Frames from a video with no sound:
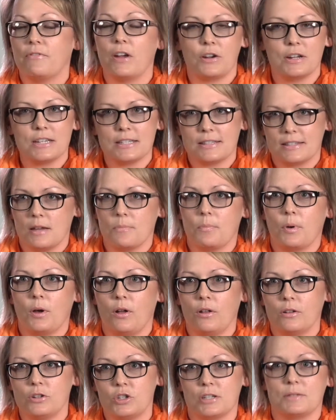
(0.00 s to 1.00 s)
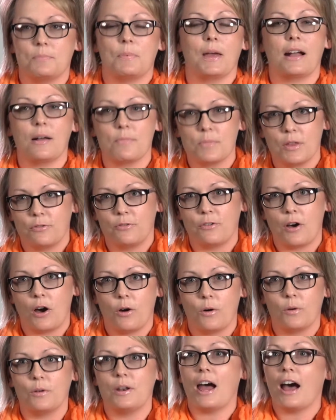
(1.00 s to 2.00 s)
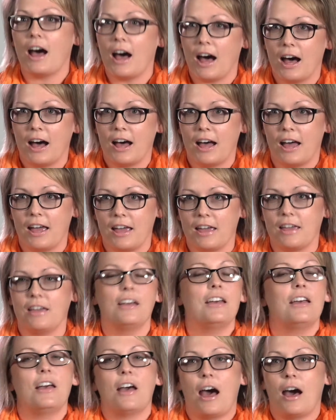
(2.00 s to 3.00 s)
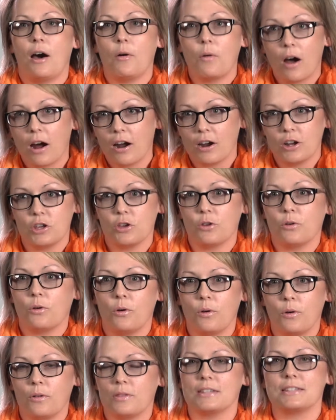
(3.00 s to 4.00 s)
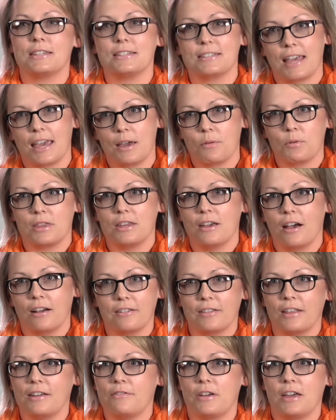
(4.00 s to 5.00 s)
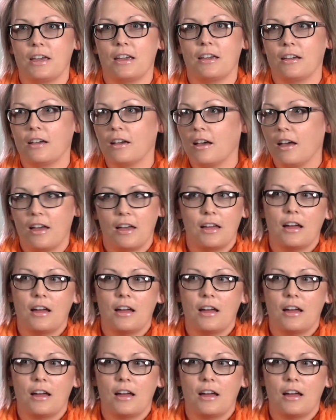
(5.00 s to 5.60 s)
Very simple, just pick up the phone, hi, how are you? This is Kate with Young Living.